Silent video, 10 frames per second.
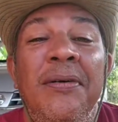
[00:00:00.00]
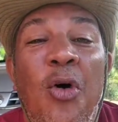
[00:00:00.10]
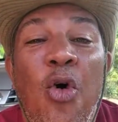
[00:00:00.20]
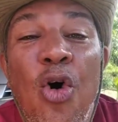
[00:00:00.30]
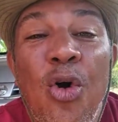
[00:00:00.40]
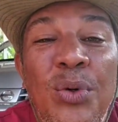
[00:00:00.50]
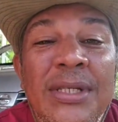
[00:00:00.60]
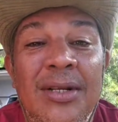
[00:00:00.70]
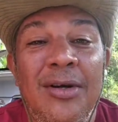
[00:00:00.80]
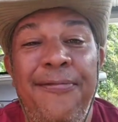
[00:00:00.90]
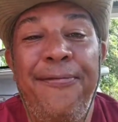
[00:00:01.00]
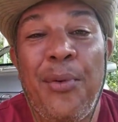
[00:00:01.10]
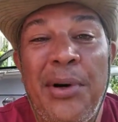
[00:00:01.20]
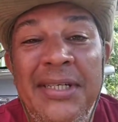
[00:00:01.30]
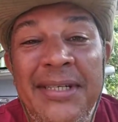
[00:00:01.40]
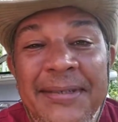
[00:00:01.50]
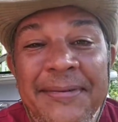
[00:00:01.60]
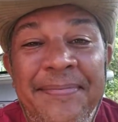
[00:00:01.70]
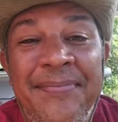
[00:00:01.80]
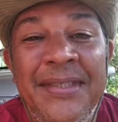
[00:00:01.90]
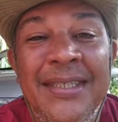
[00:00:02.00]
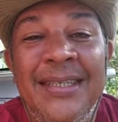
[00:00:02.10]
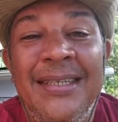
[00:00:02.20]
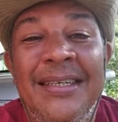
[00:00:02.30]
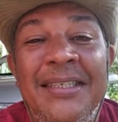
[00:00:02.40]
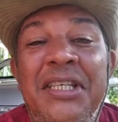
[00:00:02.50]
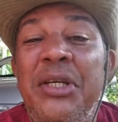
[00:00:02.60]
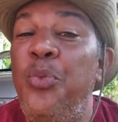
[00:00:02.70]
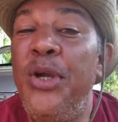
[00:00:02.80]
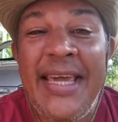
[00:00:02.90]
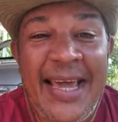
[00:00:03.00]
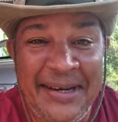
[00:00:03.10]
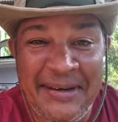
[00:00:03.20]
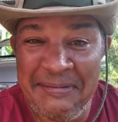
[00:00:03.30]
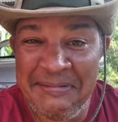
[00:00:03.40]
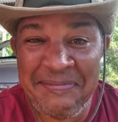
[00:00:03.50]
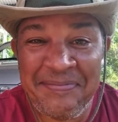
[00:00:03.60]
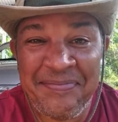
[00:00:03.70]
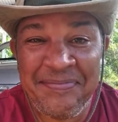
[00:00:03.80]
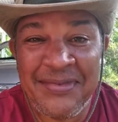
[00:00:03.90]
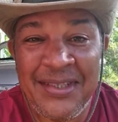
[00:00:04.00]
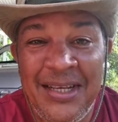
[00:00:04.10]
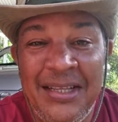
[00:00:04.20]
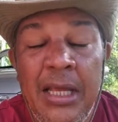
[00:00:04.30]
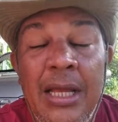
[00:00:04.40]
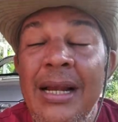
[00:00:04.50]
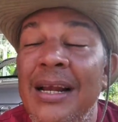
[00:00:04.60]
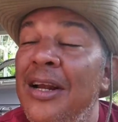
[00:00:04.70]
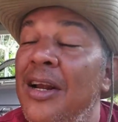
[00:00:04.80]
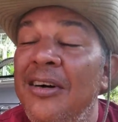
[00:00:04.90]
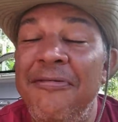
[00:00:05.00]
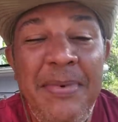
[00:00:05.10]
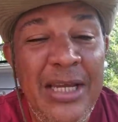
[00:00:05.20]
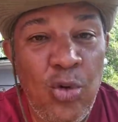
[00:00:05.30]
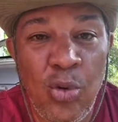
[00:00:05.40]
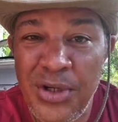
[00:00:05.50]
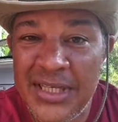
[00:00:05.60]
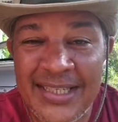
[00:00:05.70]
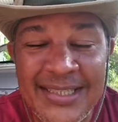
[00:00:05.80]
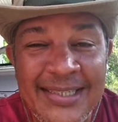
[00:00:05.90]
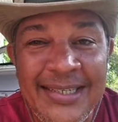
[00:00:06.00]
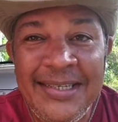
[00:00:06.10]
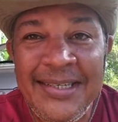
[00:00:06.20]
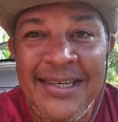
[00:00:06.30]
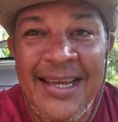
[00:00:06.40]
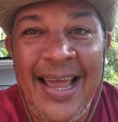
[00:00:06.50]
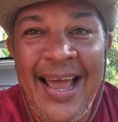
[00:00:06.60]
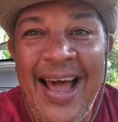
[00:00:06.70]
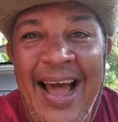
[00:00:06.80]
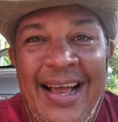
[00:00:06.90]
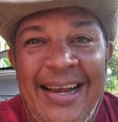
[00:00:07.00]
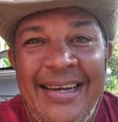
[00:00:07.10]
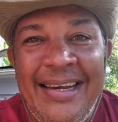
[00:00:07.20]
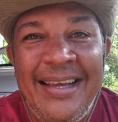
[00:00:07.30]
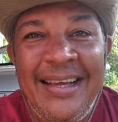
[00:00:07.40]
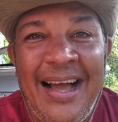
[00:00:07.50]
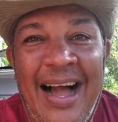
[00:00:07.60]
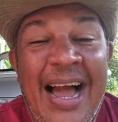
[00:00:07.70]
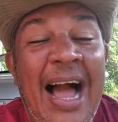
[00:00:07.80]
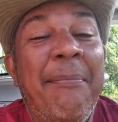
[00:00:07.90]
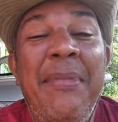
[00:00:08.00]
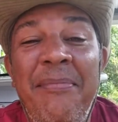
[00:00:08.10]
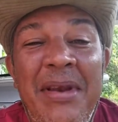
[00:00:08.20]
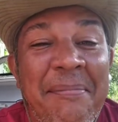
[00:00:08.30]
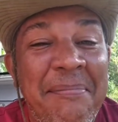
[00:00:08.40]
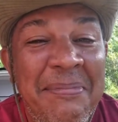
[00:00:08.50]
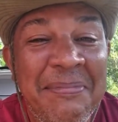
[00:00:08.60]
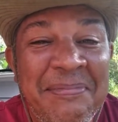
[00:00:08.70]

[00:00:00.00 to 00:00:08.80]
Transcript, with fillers: always look forward to the weekend they love being home with us. And I can't blame them.